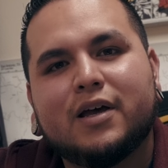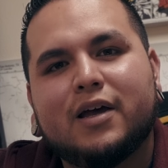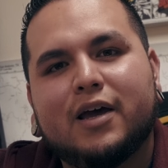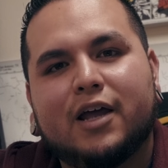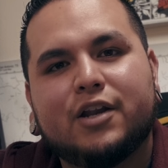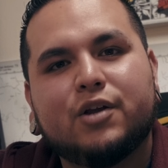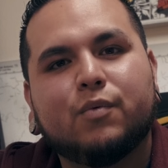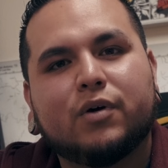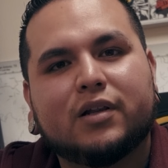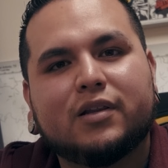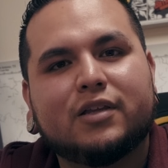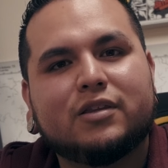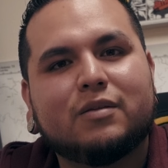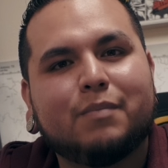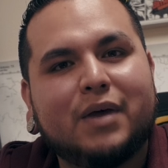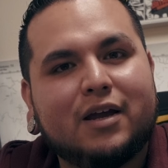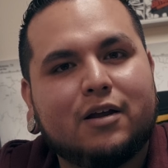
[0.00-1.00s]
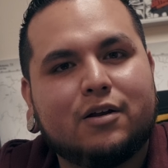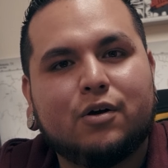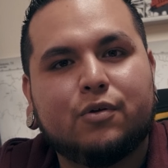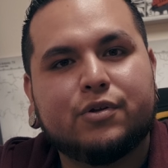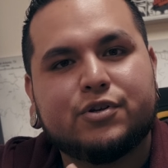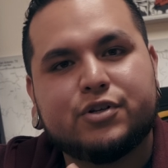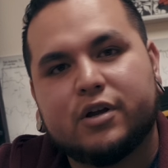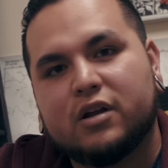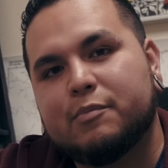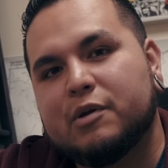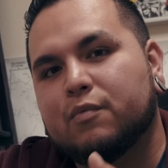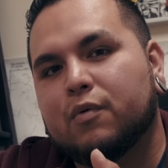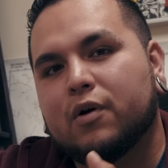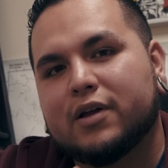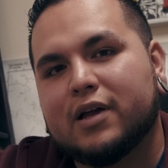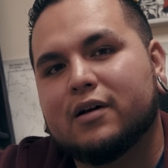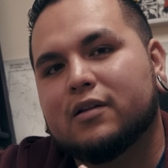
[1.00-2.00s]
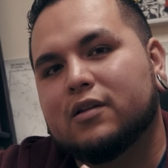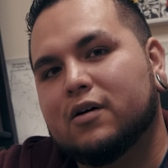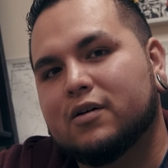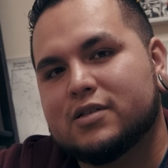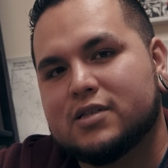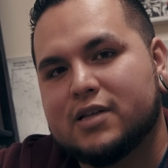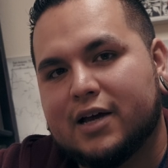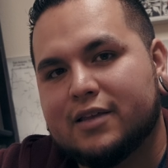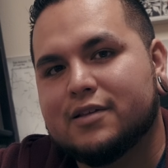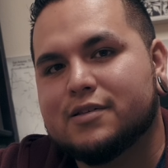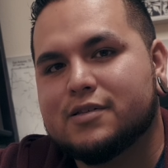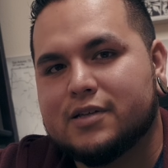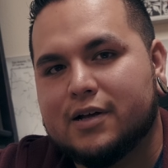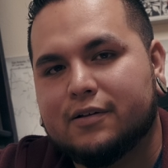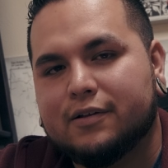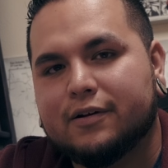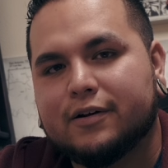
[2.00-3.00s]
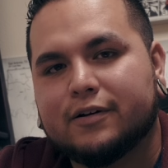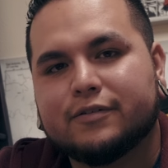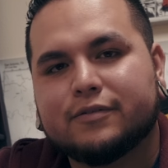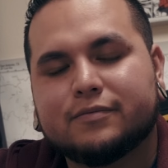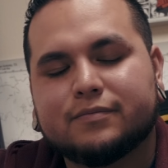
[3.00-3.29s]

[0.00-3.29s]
and you want to let the bank know that you're going to be working alongside the seller.